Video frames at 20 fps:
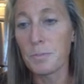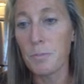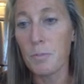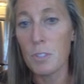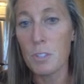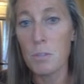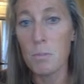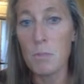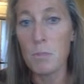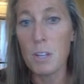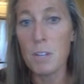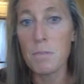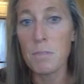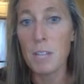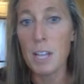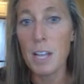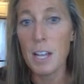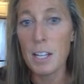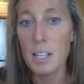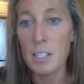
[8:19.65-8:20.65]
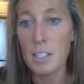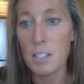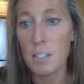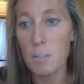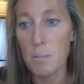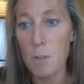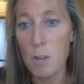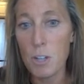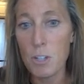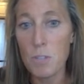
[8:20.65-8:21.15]
Some red flags to
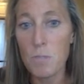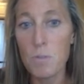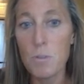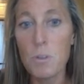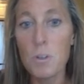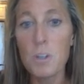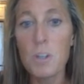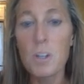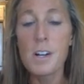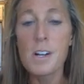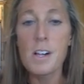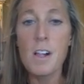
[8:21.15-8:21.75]
watch for